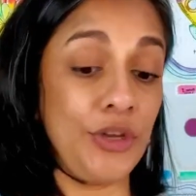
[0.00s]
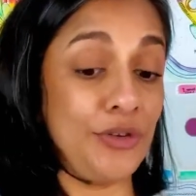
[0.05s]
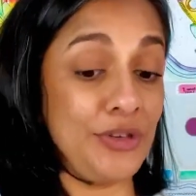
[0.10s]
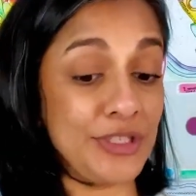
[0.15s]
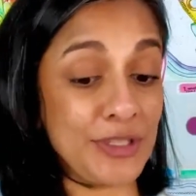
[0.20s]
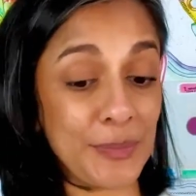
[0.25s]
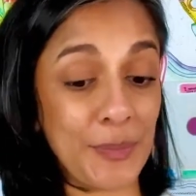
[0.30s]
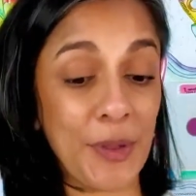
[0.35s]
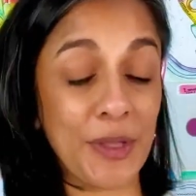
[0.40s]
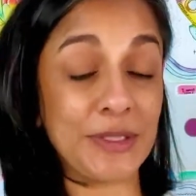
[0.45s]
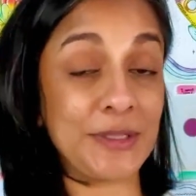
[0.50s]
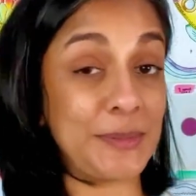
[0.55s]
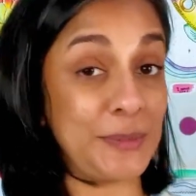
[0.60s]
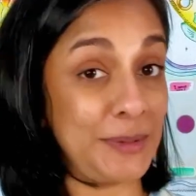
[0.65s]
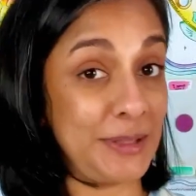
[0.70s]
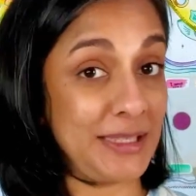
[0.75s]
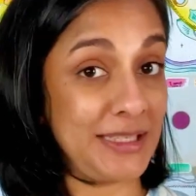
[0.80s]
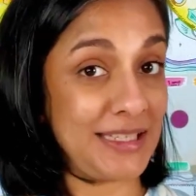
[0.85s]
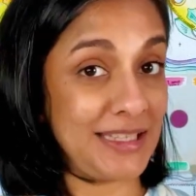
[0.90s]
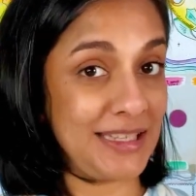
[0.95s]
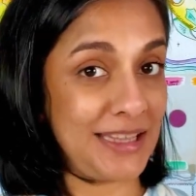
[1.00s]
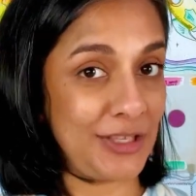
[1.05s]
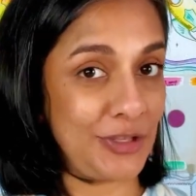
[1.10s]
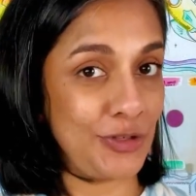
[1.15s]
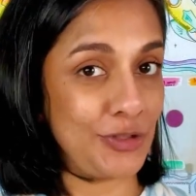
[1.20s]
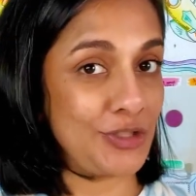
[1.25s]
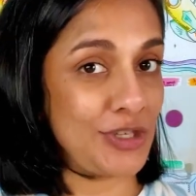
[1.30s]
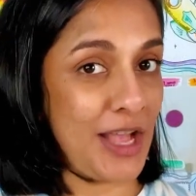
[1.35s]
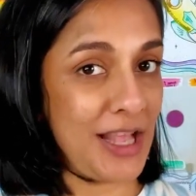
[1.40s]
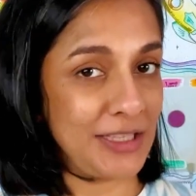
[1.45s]
is a possibility that your
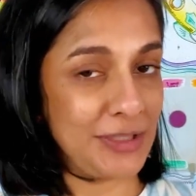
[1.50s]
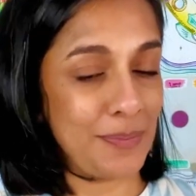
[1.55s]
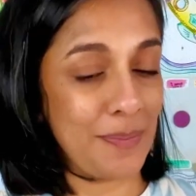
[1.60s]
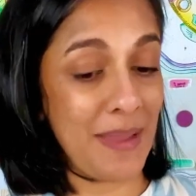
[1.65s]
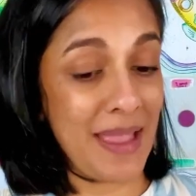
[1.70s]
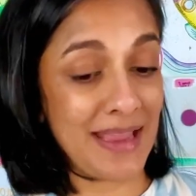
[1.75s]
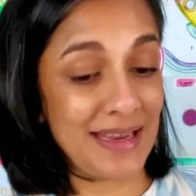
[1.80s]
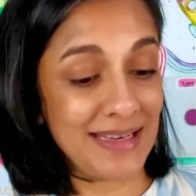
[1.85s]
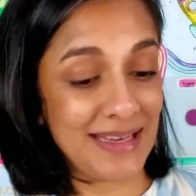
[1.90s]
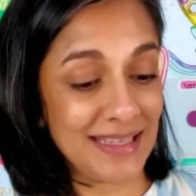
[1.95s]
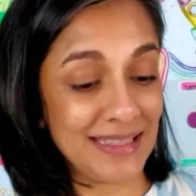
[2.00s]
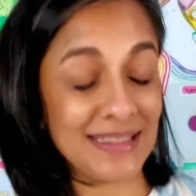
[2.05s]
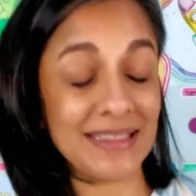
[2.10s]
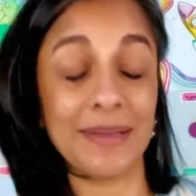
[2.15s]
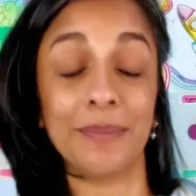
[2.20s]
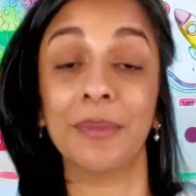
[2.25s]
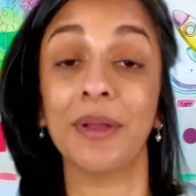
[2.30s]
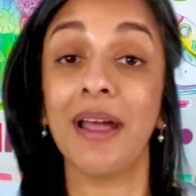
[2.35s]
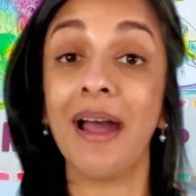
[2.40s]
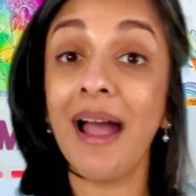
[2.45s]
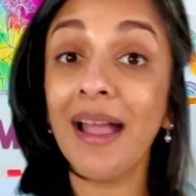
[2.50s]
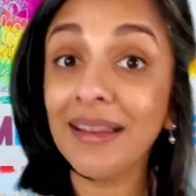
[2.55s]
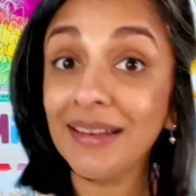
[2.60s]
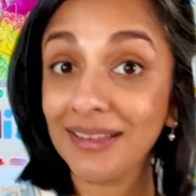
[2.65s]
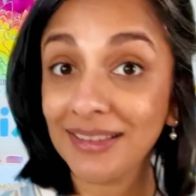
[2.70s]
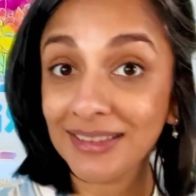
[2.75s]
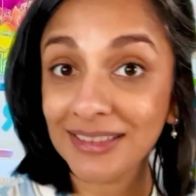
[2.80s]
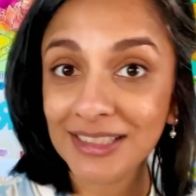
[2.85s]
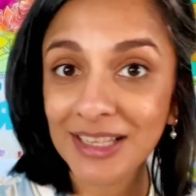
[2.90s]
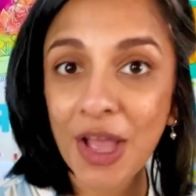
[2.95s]
child may need some
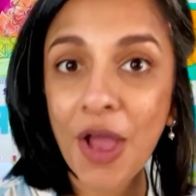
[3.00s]
guidance